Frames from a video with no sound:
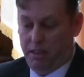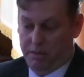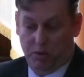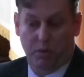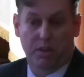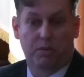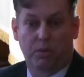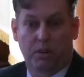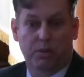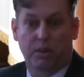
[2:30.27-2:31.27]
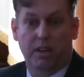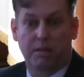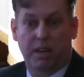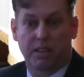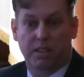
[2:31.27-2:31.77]
at 24,
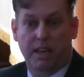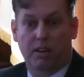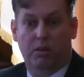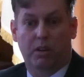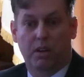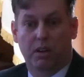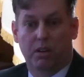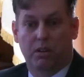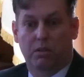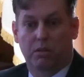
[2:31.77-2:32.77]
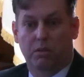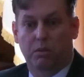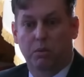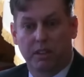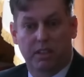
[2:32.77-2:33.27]
29 miles an hour,
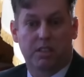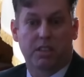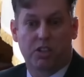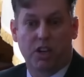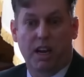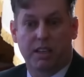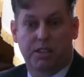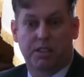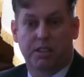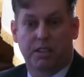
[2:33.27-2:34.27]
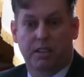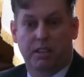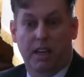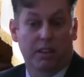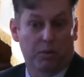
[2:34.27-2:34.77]
what this suggests,
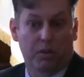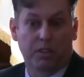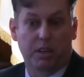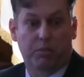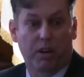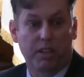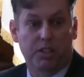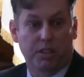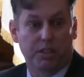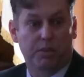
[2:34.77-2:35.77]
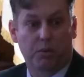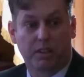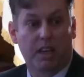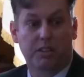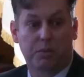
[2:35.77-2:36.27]
and there were only abrasions,
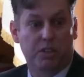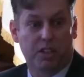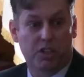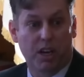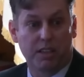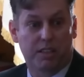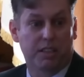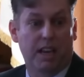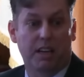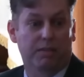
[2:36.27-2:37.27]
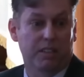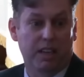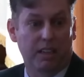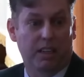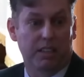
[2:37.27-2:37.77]
what this would suggest is that if the
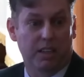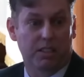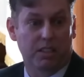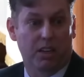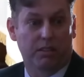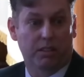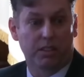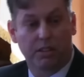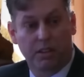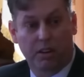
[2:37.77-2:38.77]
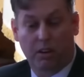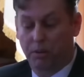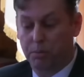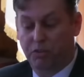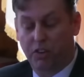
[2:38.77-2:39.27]
taillight doesn't cover
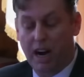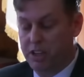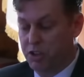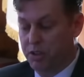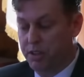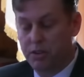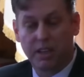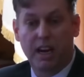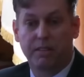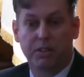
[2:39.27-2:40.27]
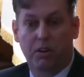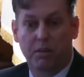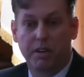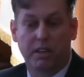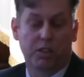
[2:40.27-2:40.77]
or fracture, you can have your
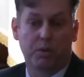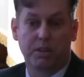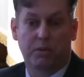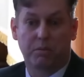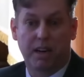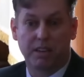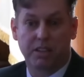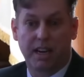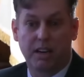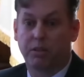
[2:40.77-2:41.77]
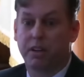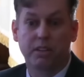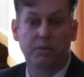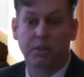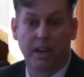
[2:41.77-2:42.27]
arm hit at 24 miles an hour
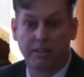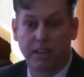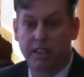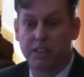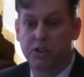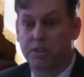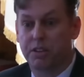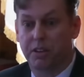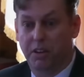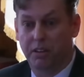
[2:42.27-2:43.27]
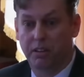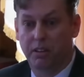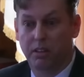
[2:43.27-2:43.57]
and you wouldn't have any injuries at all,